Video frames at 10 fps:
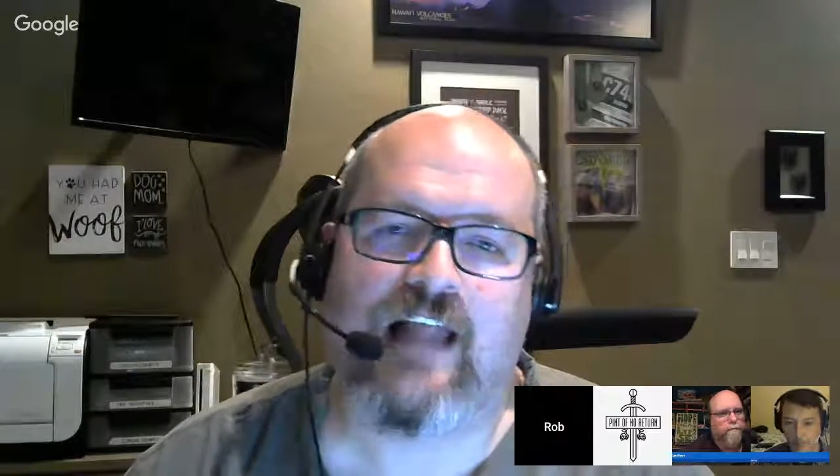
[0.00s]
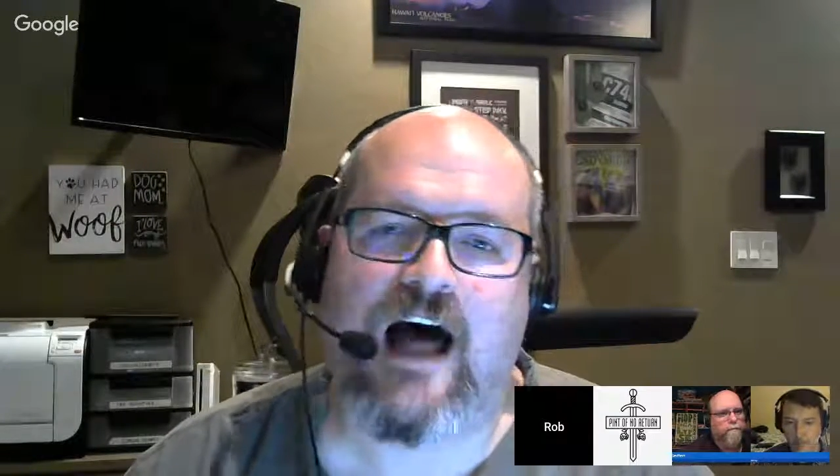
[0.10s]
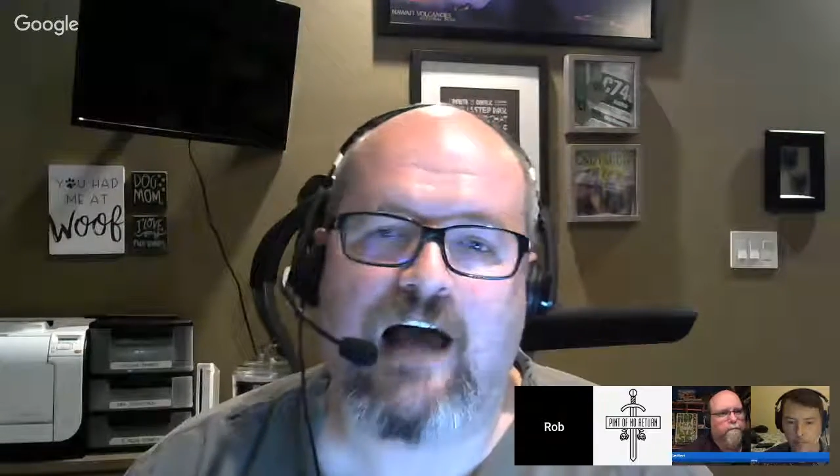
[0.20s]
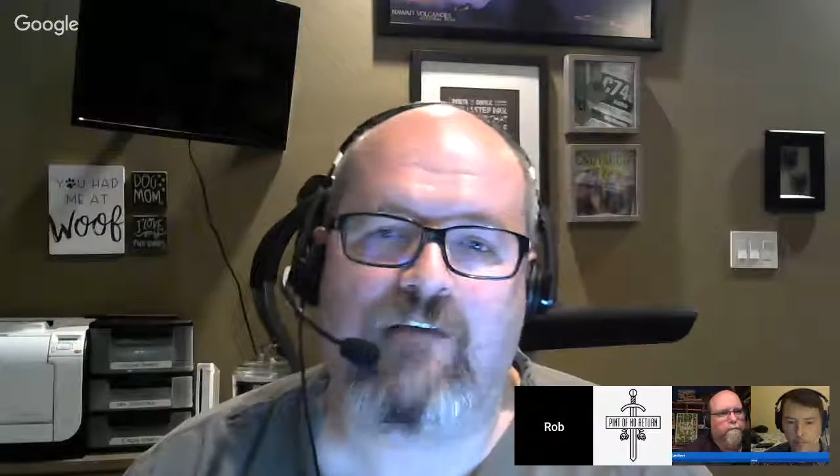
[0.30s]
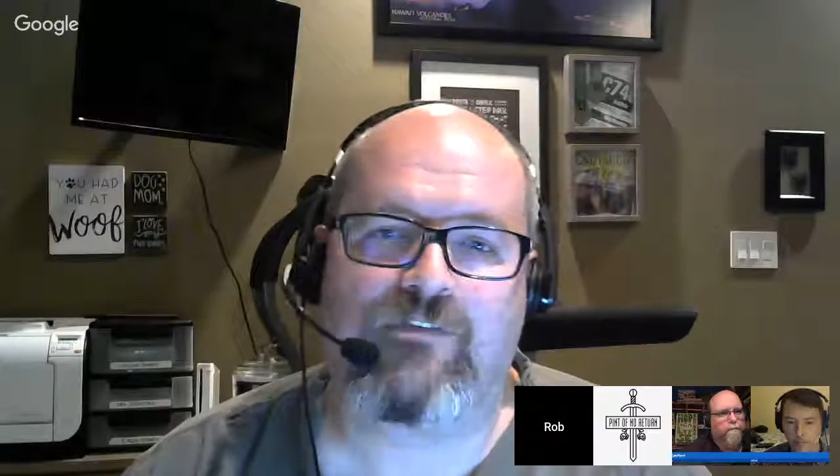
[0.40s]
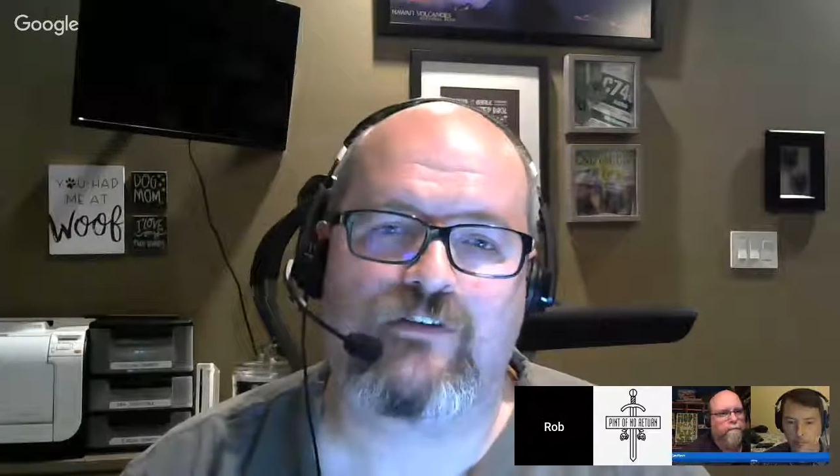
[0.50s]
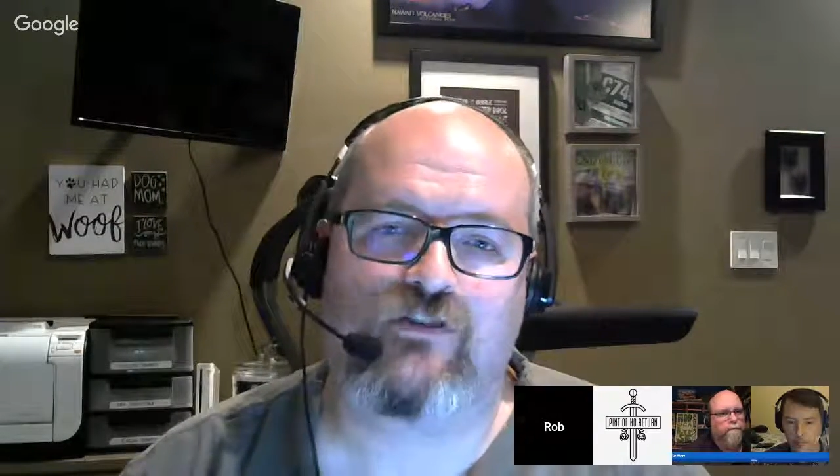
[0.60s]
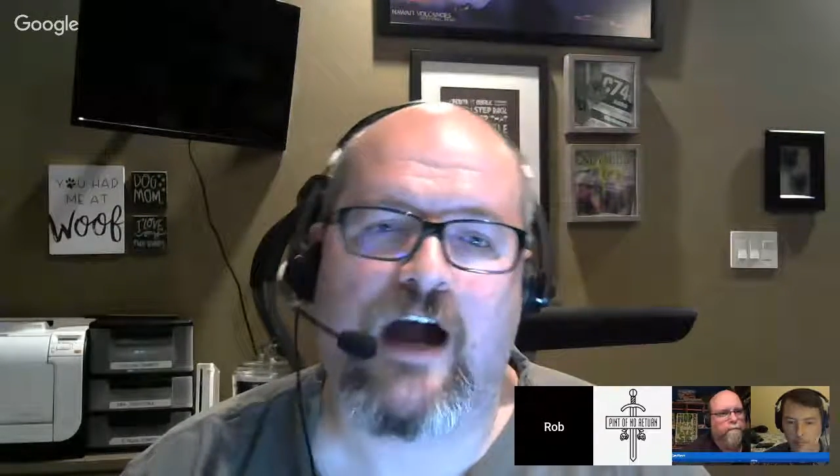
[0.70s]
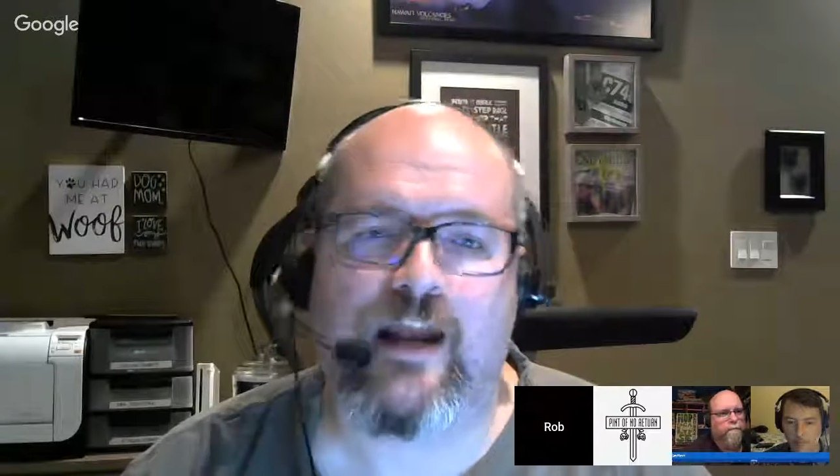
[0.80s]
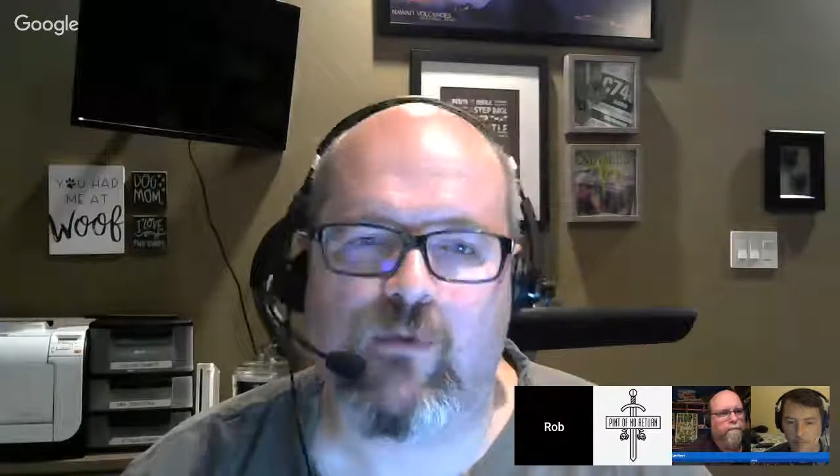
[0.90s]
alive to
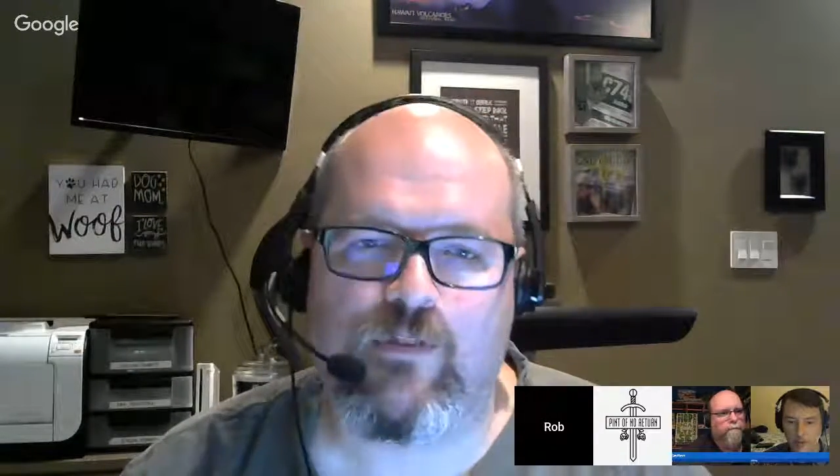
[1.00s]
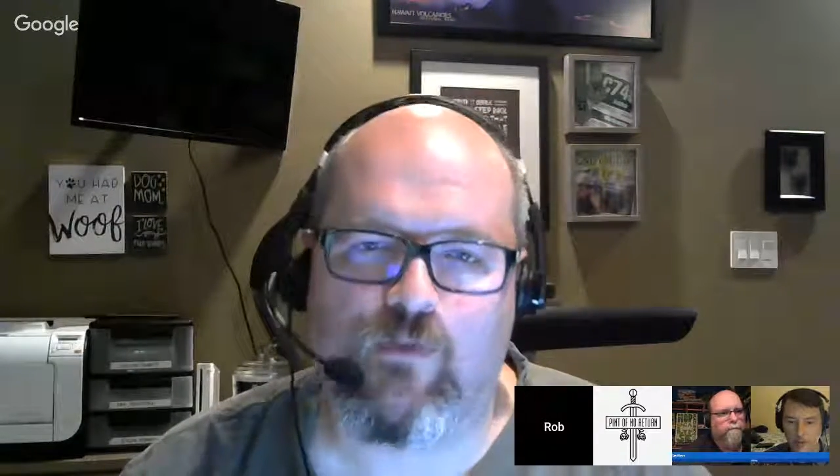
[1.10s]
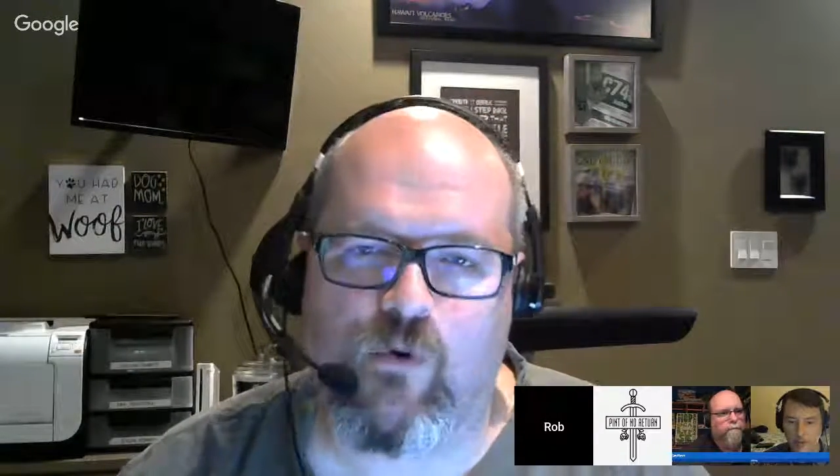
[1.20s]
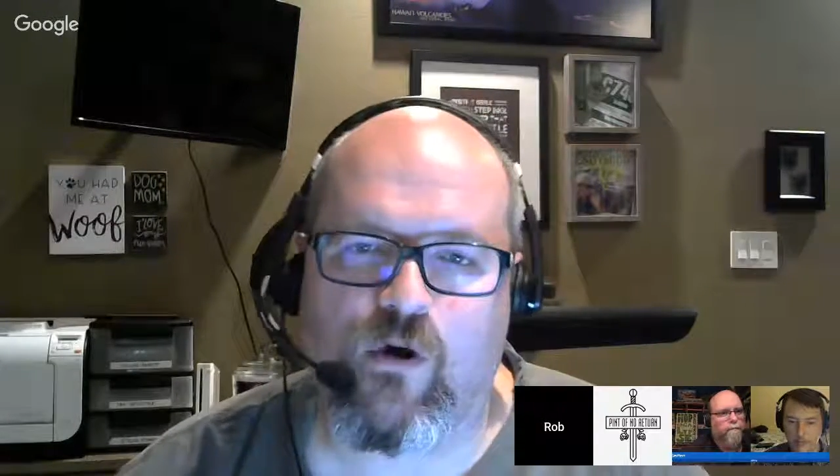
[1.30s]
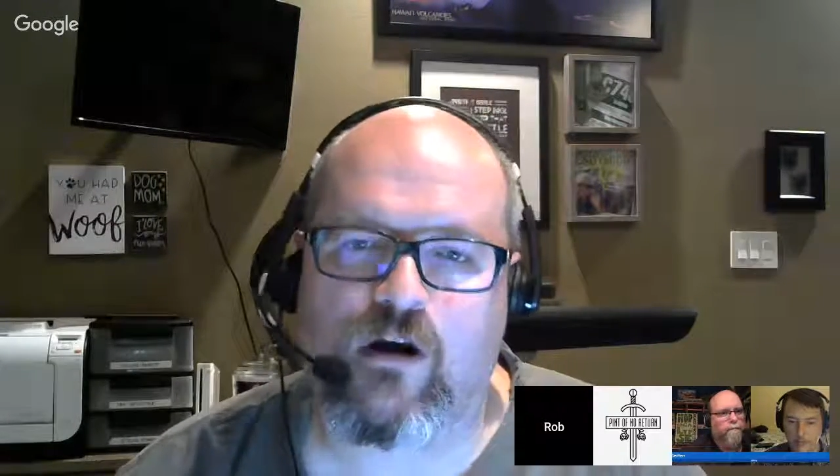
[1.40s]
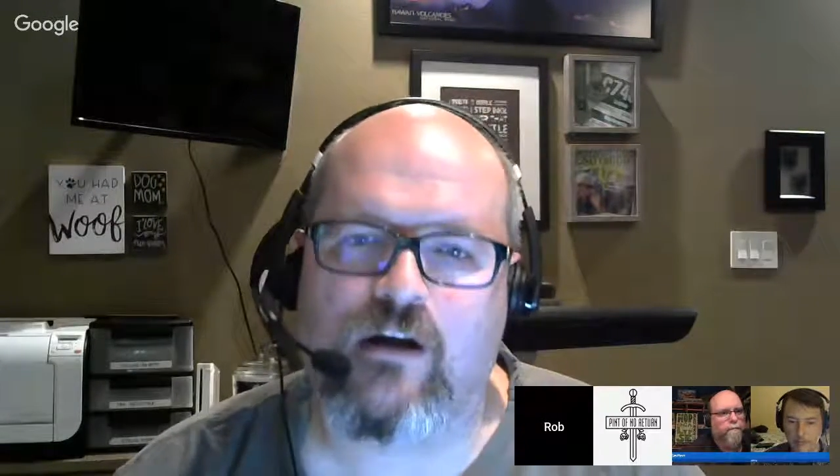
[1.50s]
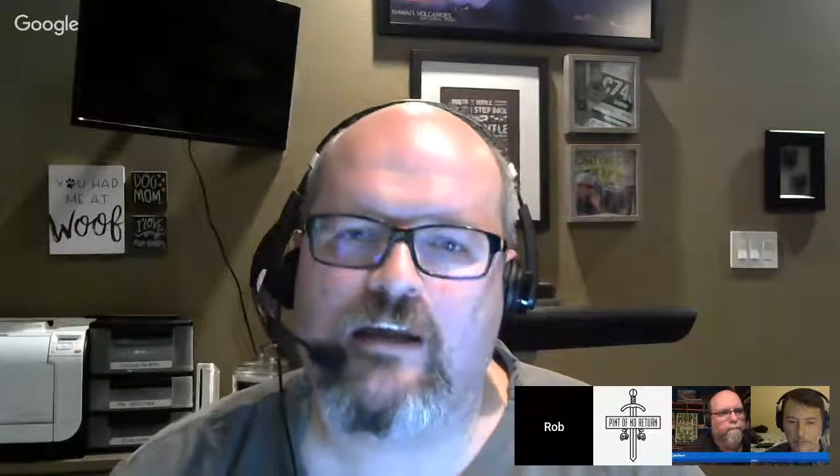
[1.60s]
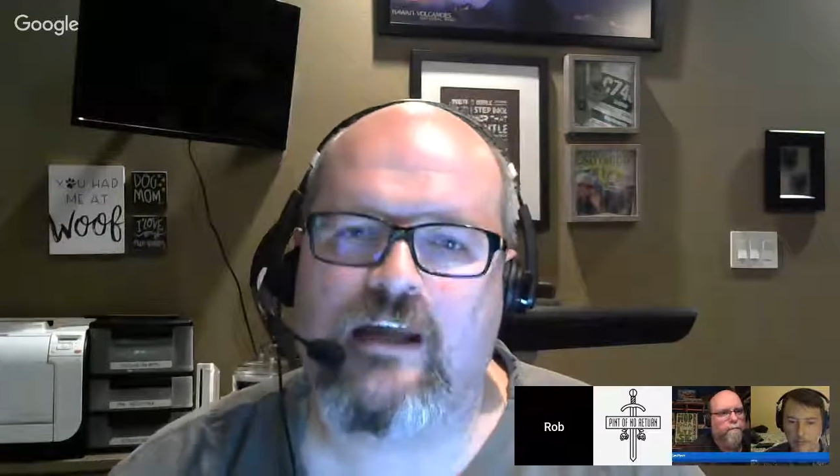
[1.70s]
try to win the war,